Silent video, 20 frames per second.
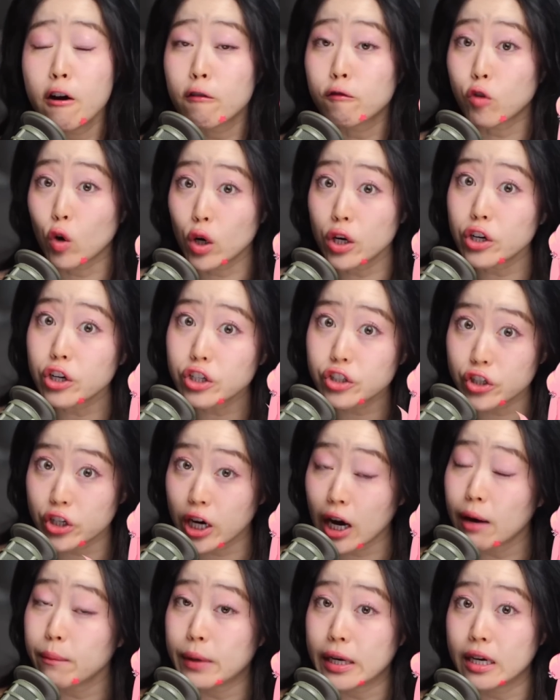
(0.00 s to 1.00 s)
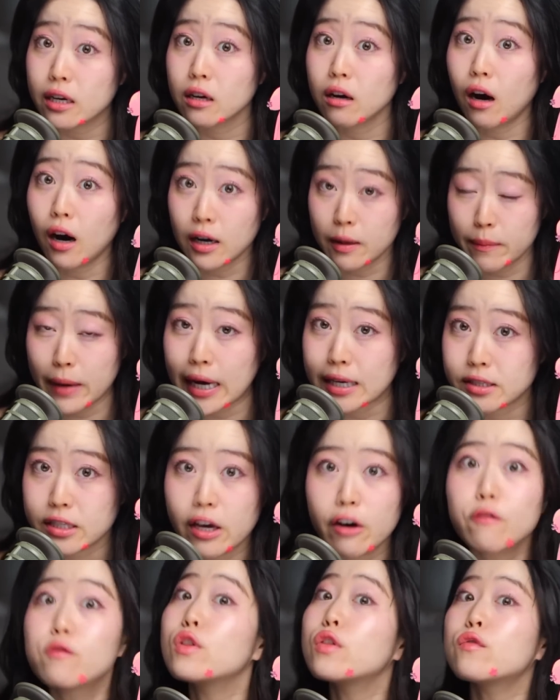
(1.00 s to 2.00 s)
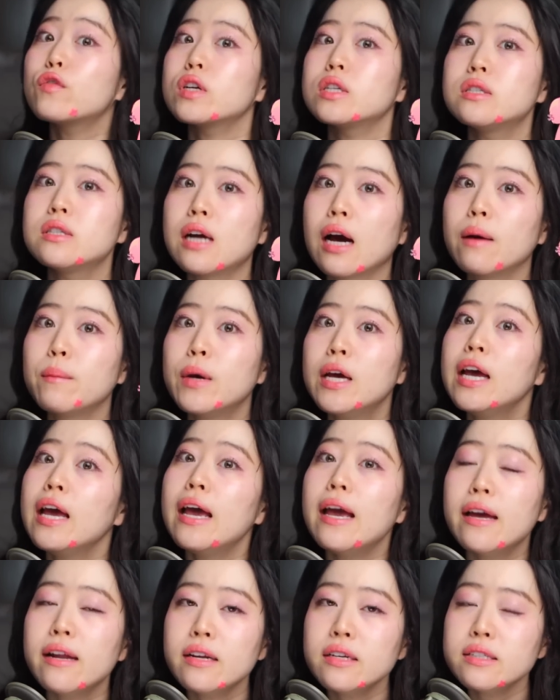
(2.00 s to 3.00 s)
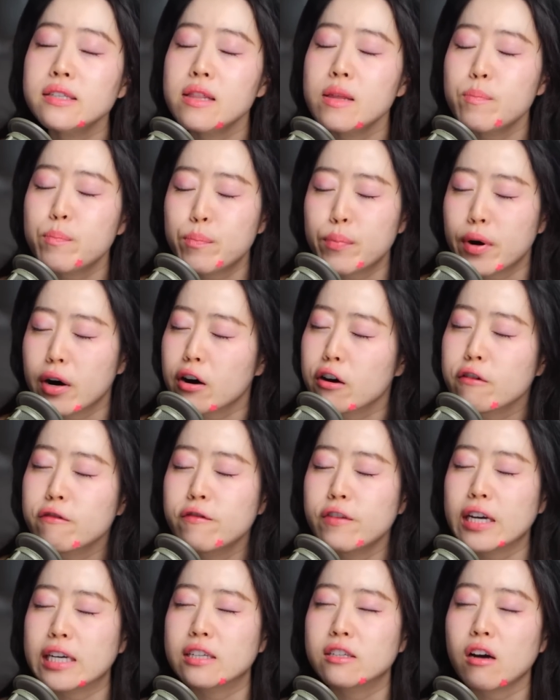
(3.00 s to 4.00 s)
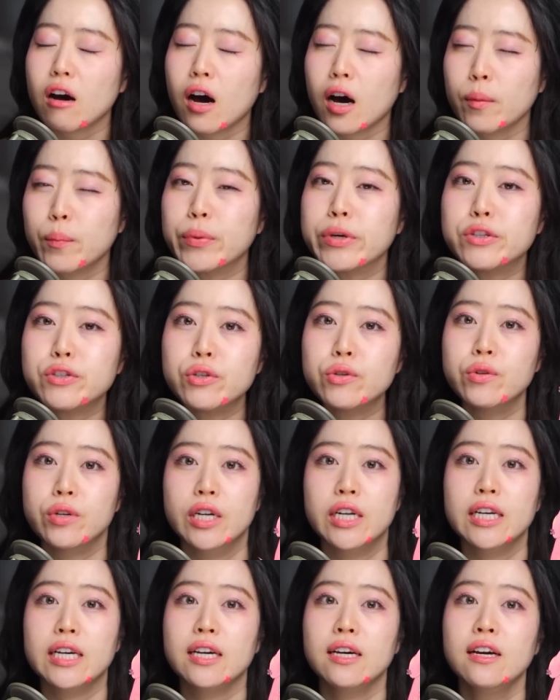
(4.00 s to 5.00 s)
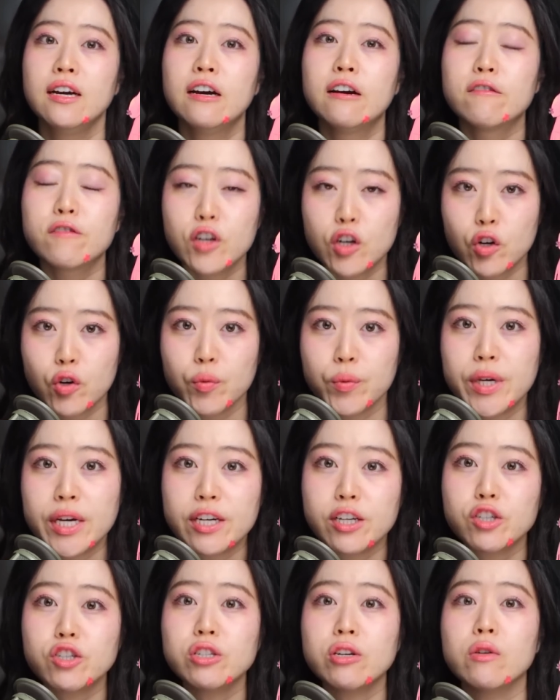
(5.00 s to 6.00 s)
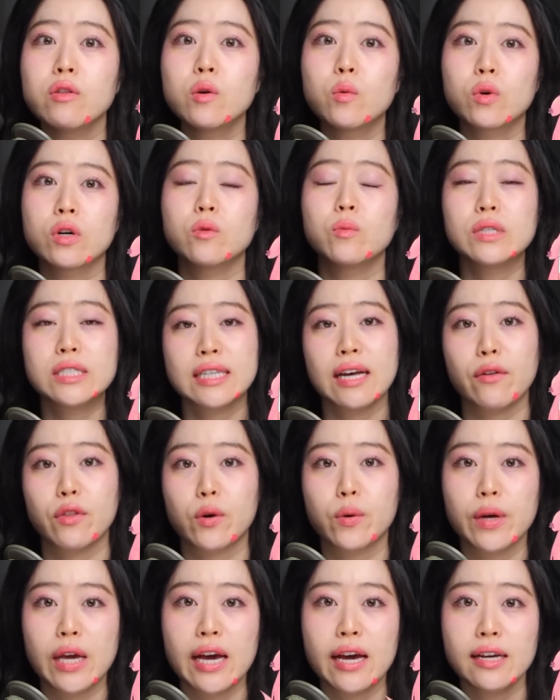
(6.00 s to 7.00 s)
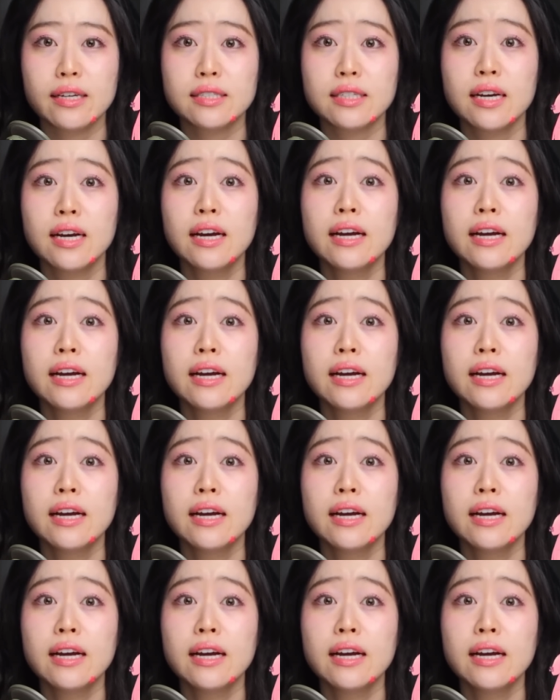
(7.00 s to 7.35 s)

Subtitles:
Foreigners are coming on a mass scale for the first time. It is the perfect opportunity for Korea to show the world what South Korea is.